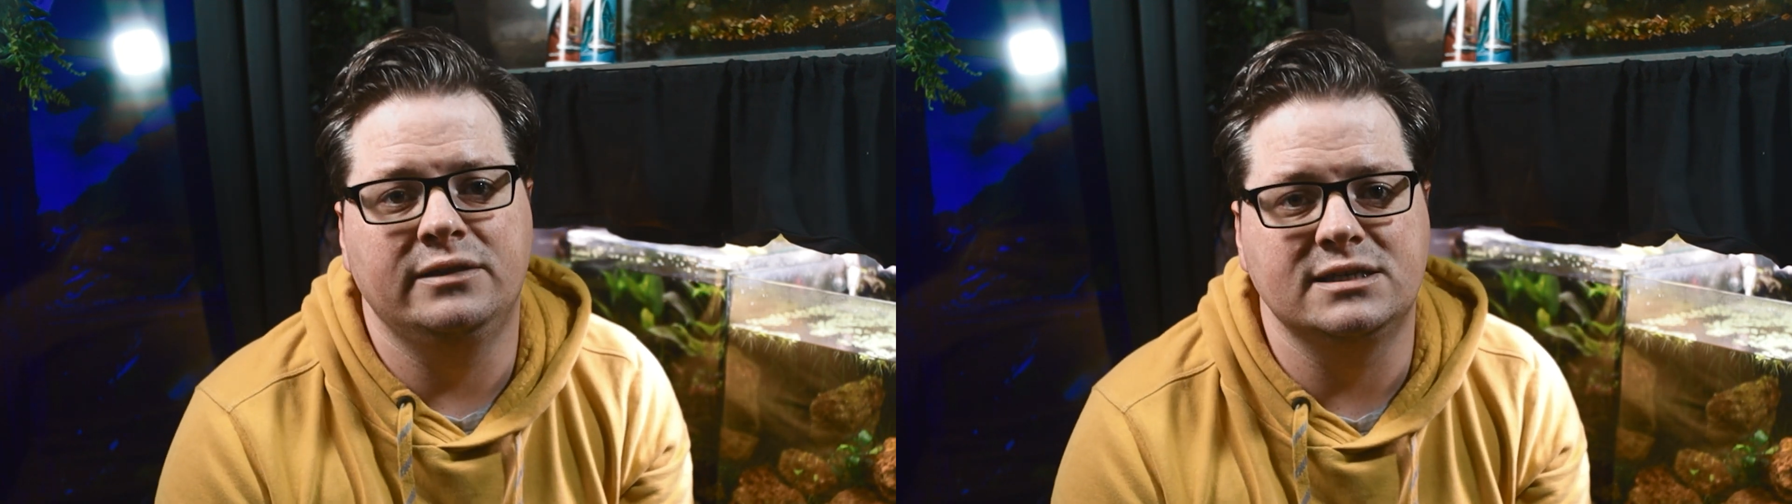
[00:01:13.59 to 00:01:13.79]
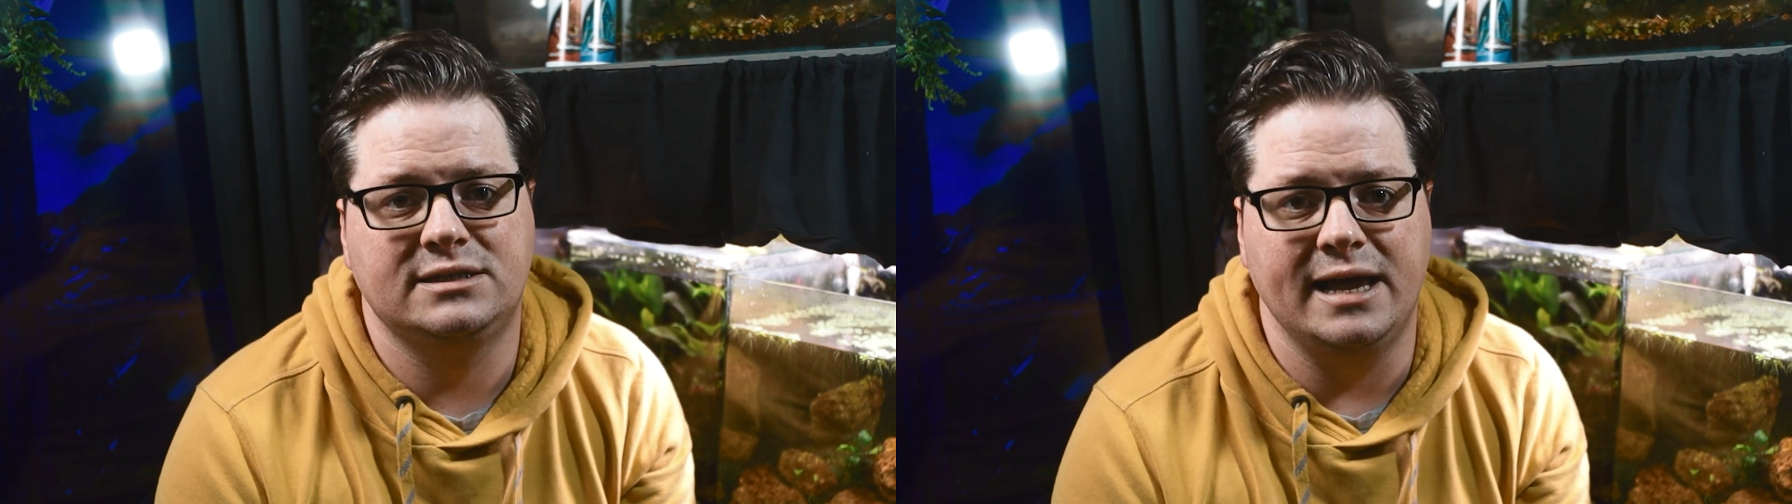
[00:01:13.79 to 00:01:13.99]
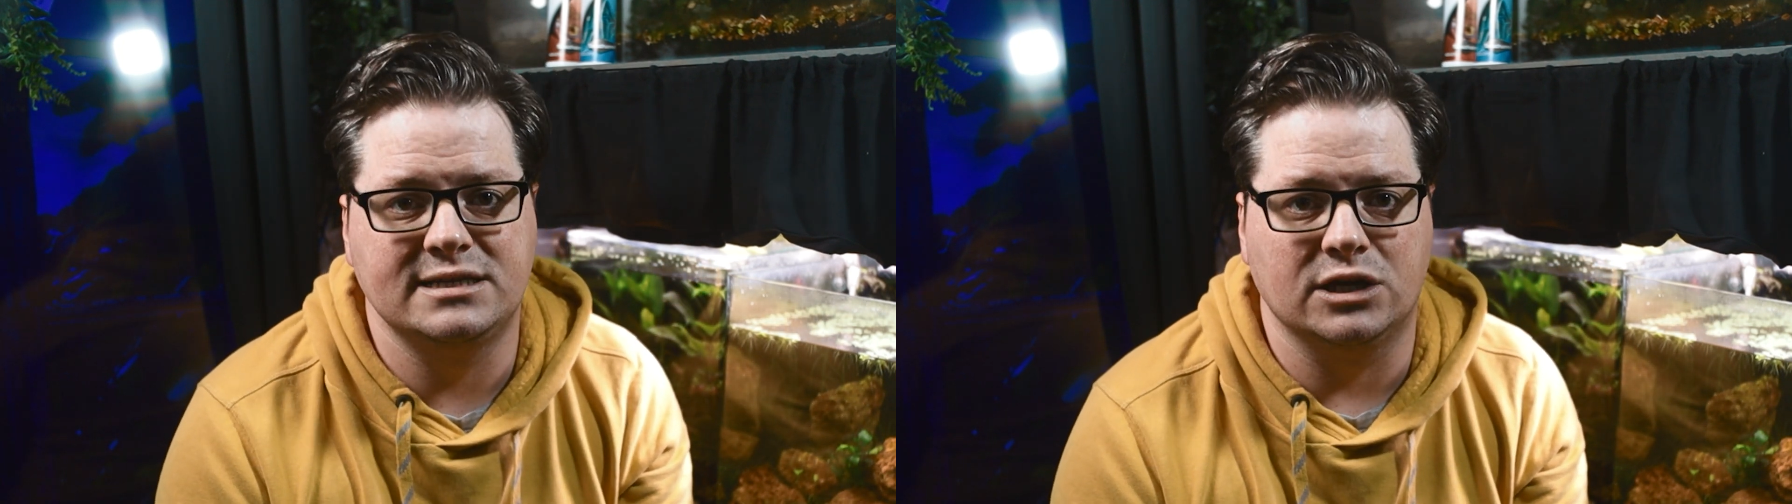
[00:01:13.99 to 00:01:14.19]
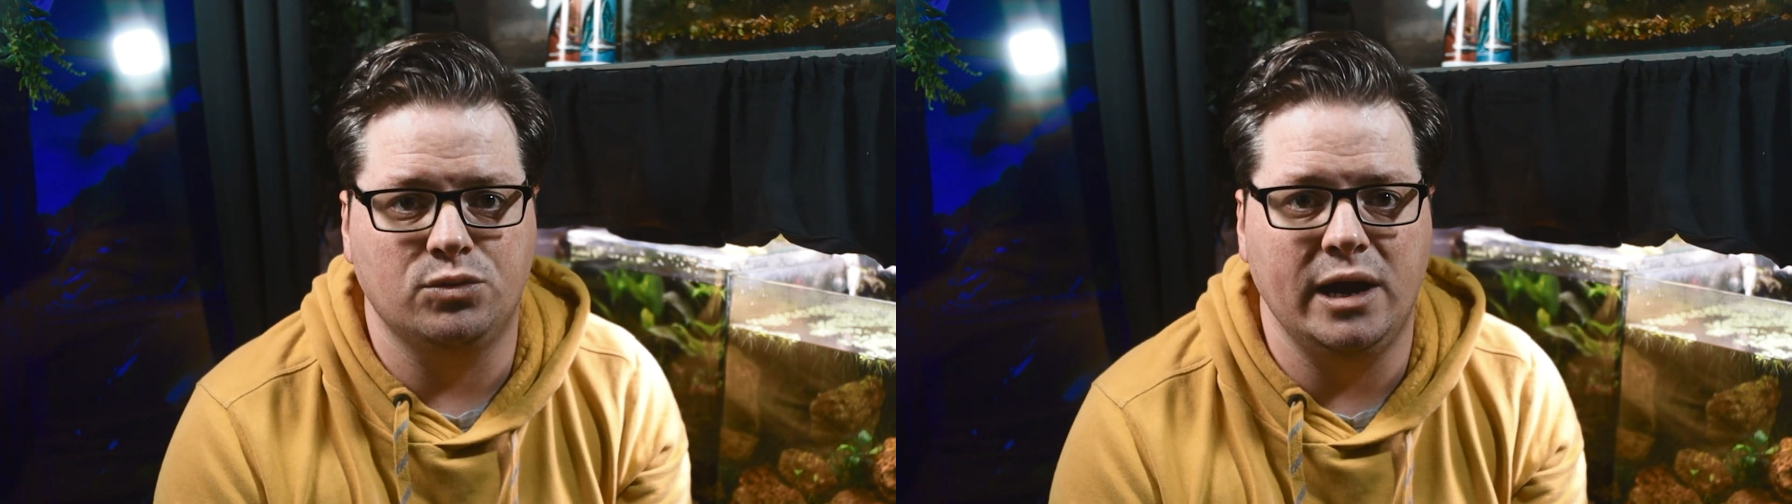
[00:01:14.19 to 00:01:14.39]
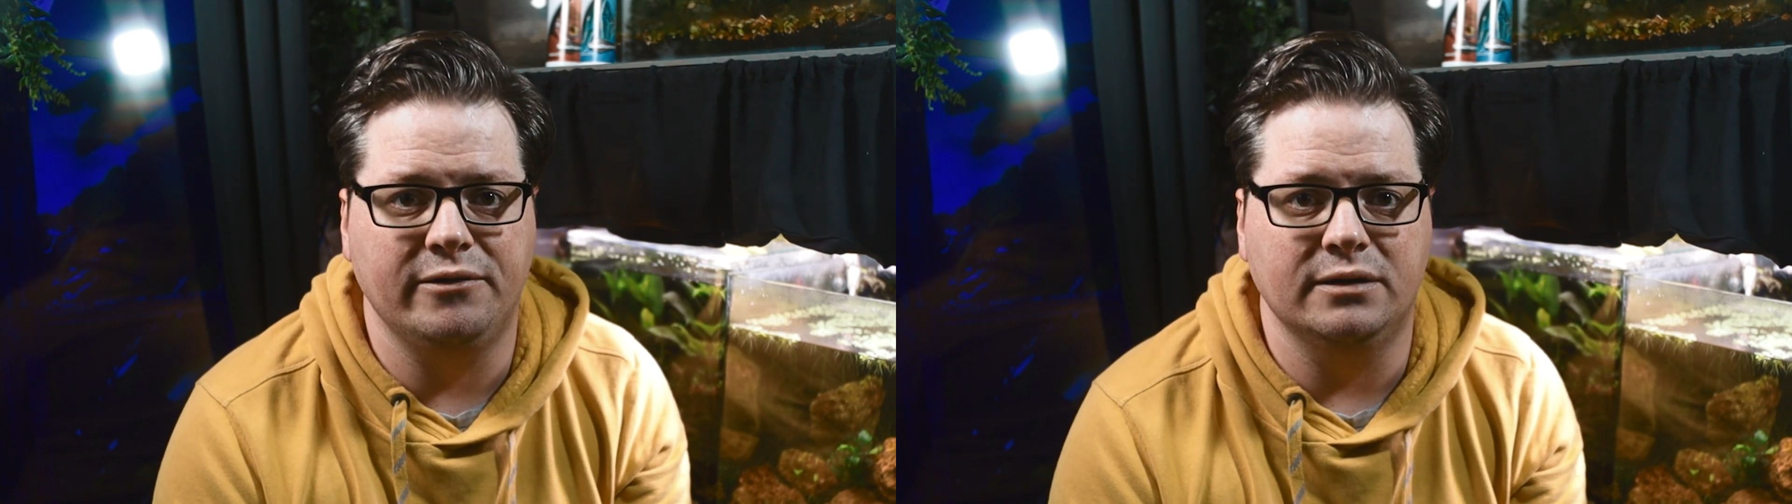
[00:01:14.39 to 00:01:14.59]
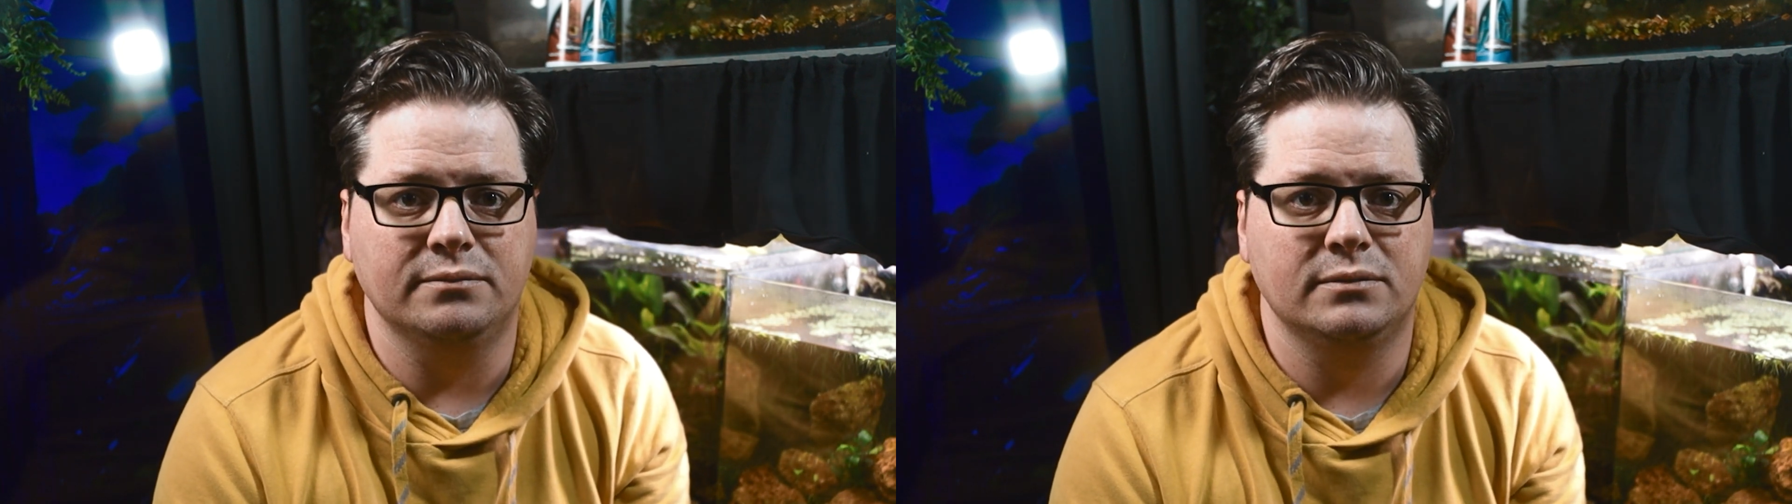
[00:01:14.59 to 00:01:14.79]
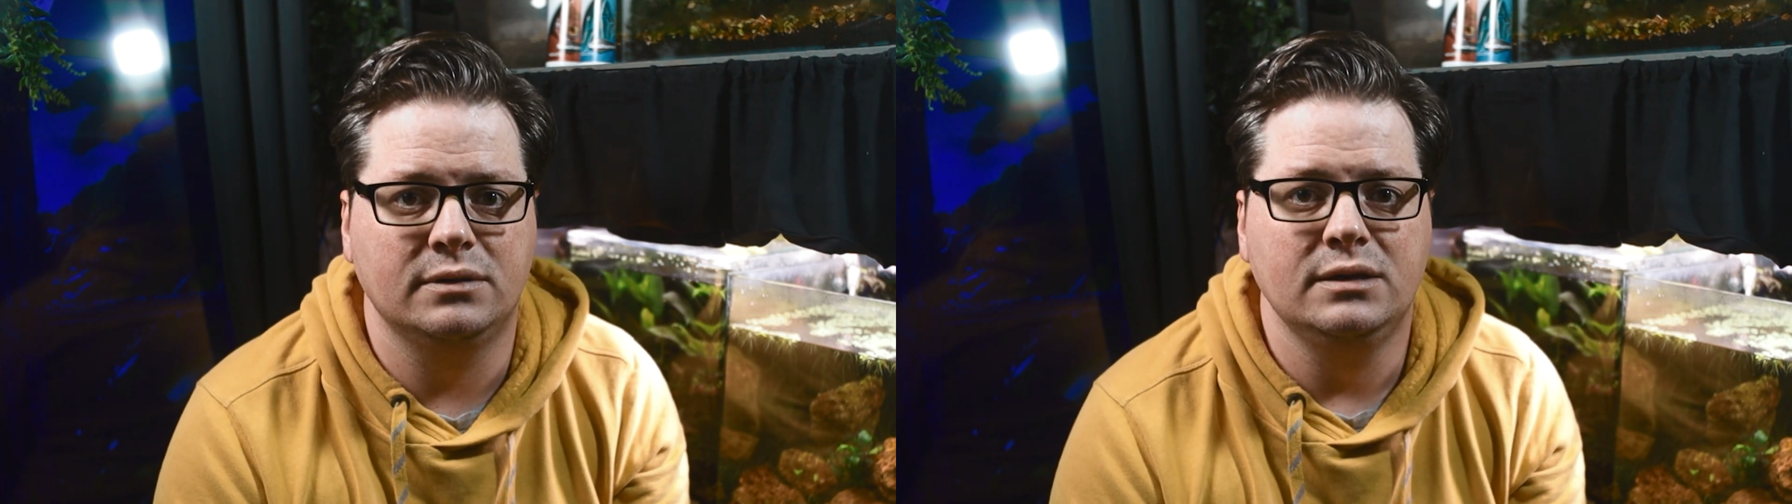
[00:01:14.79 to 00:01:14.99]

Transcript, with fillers: in this test aquarium.